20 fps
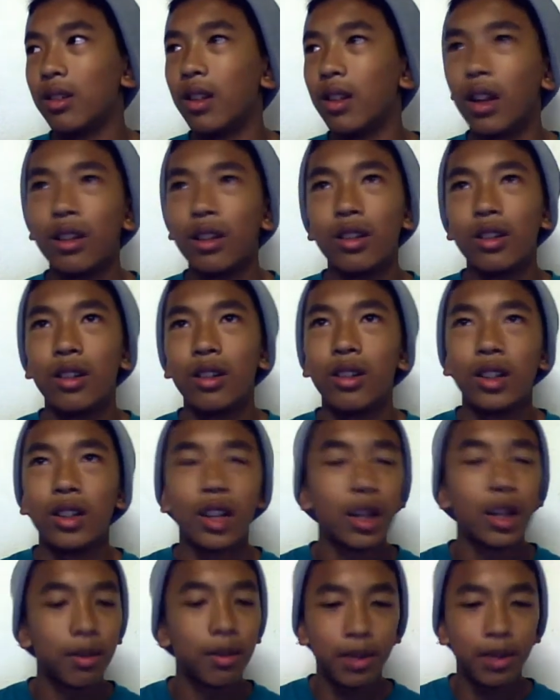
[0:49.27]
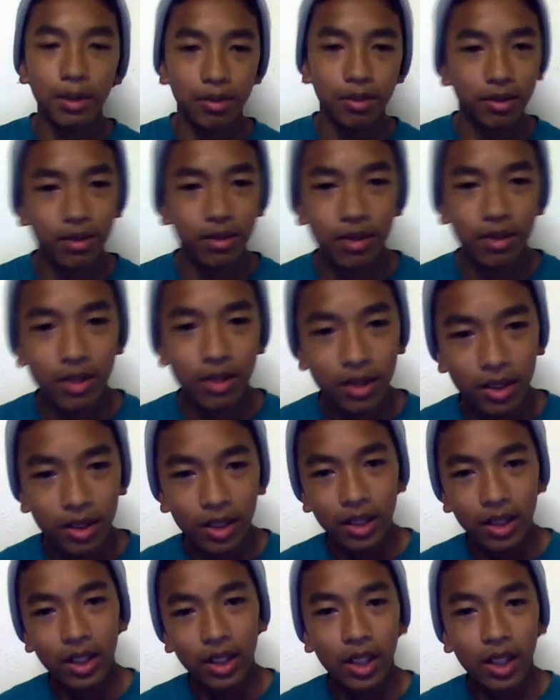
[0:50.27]
I don't know a lot of people.
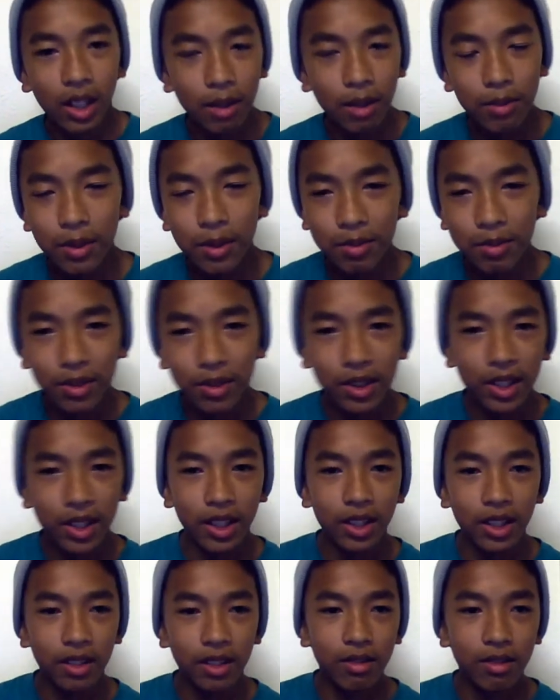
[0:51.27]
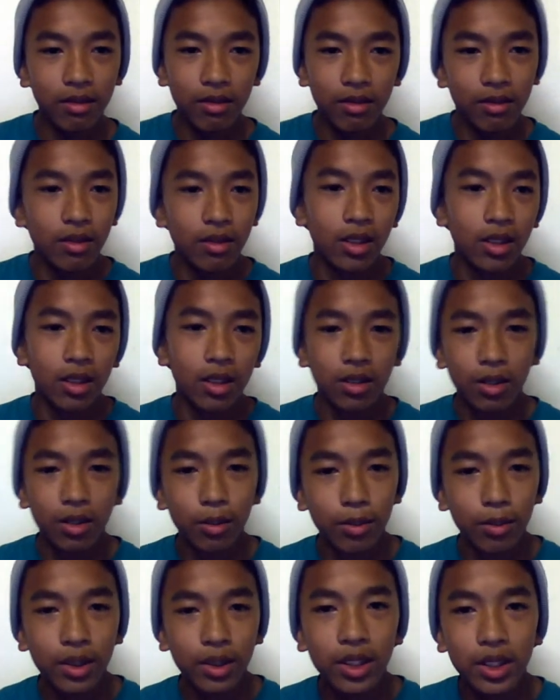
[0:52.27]
A lot of people hate. I don't
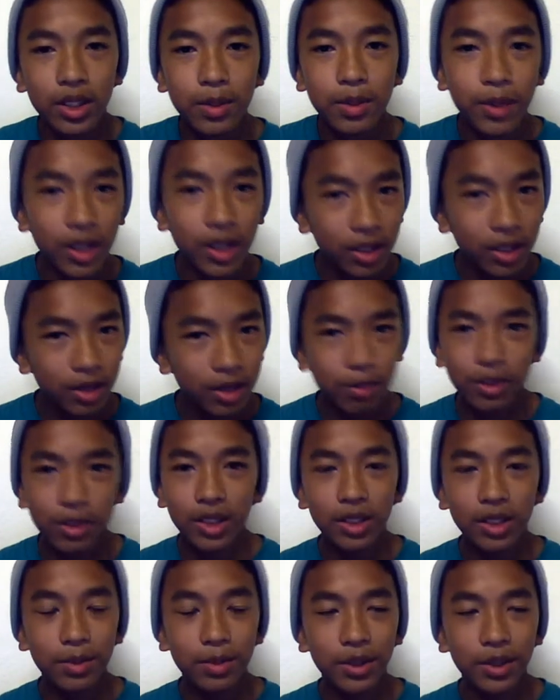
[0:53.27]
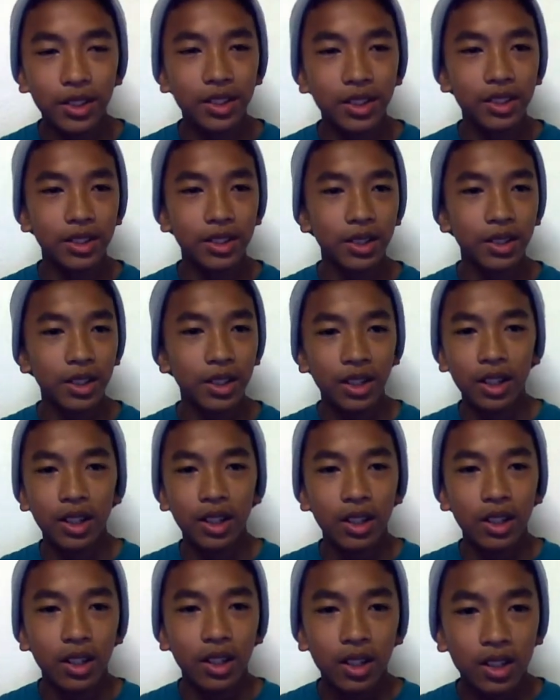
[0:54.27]
know Britney Spears. Britney Spears,
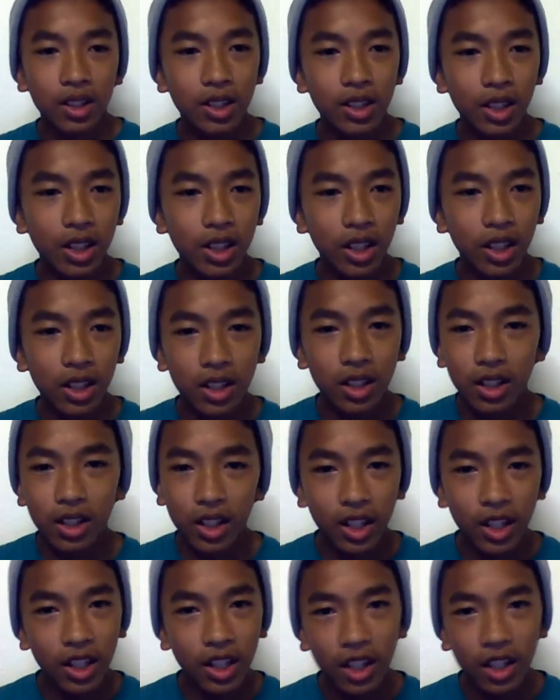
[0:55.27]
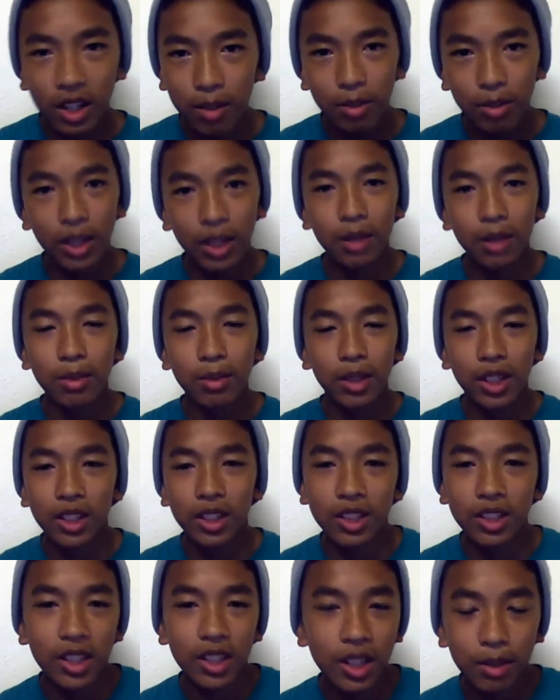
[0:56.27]
she cut her hair, blah blah.
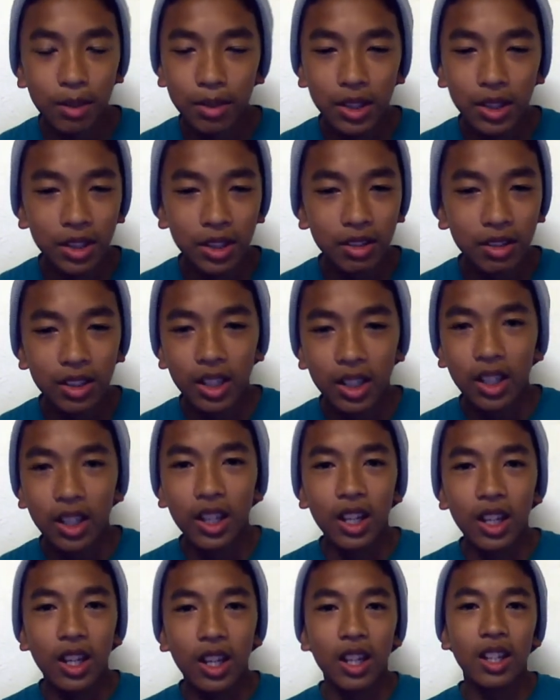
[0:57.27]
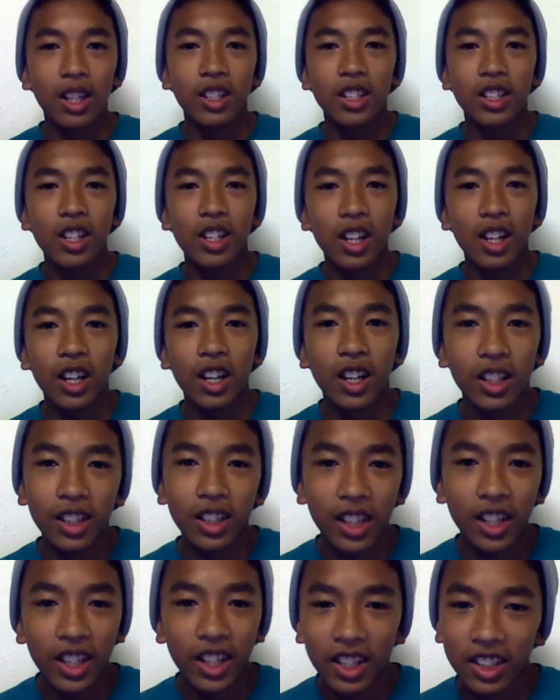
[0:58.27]
She got bald, and she got
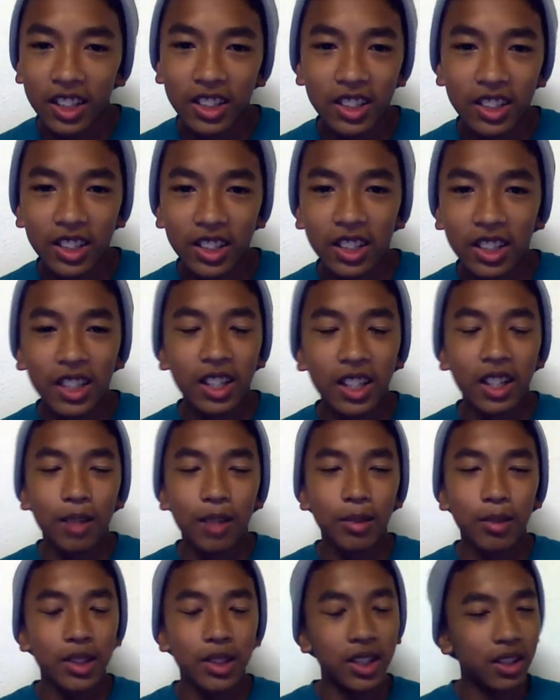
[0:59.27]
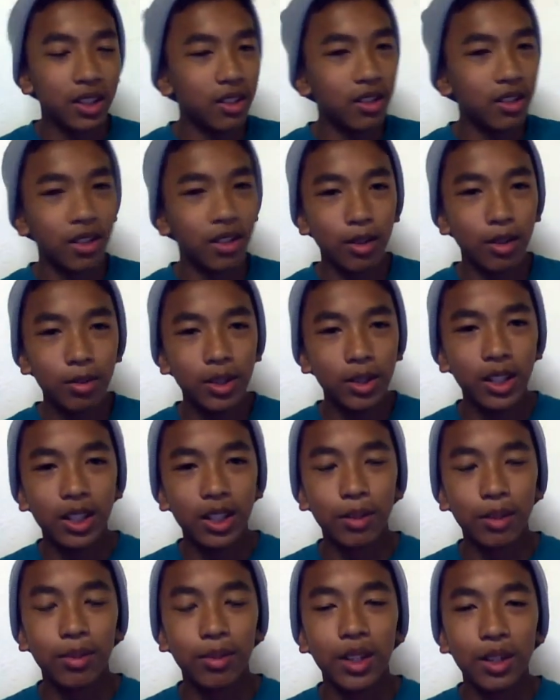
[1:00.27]
hella haters. But then nobody
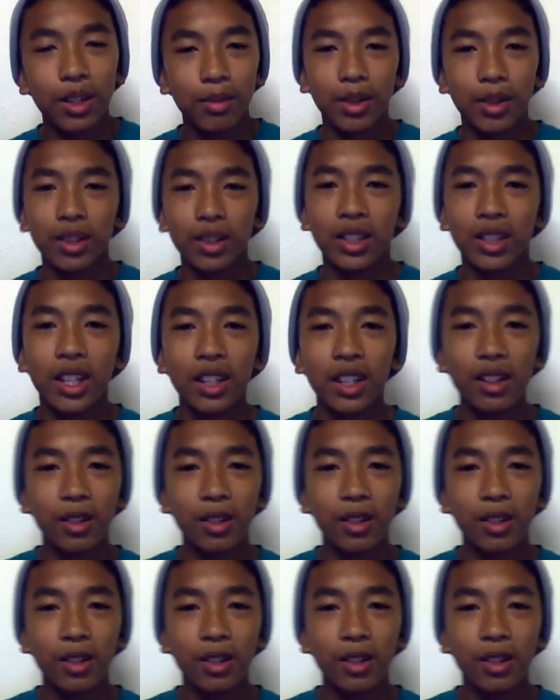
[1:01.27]
complained about that.